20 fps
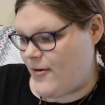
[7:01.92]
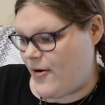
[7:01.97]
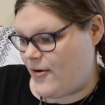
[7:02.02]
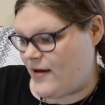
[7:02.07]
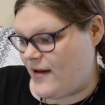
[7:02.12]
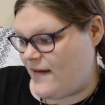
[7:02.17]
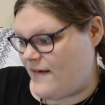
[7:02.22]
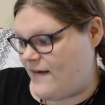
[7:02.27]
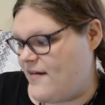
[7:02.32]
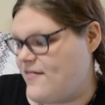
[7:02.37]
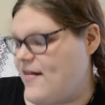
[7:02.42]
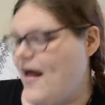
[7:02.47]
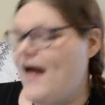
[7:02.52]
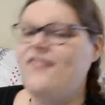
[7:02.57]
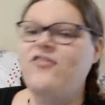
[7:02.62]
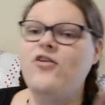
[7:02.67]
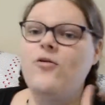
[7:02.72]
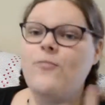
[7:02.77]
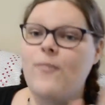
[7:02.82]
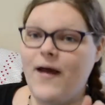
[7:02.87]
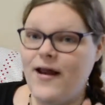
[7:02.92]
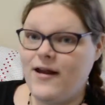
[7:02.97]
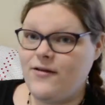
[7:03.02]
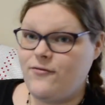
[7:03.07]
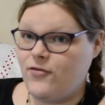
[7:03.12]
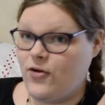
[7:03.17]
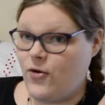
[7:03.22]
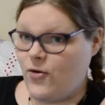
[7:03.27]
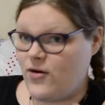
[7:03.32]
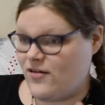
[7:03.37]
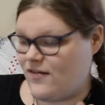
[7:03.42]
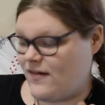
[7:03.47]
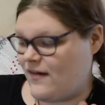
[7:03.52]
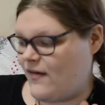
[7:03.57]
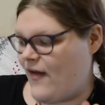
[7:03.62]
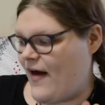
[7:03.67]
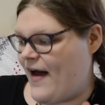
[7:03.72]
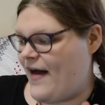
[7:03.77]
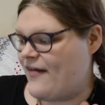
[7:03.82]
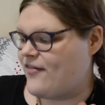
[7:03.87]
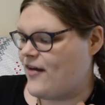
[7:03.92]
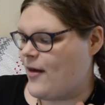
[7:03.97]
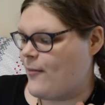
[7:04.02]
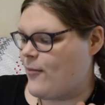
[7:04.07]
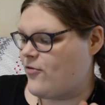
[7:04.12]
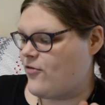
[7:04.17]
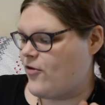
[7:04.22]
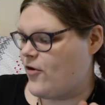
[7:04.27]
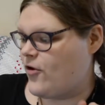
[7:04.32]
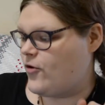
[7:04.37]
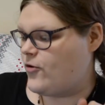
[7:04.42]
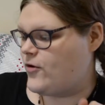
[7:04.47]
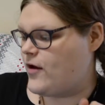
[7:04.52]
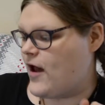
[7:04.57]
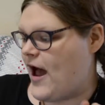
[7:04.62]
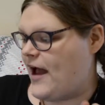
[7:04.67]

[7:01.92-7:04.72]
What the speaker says: about in this, as you might have noticed in the last episode,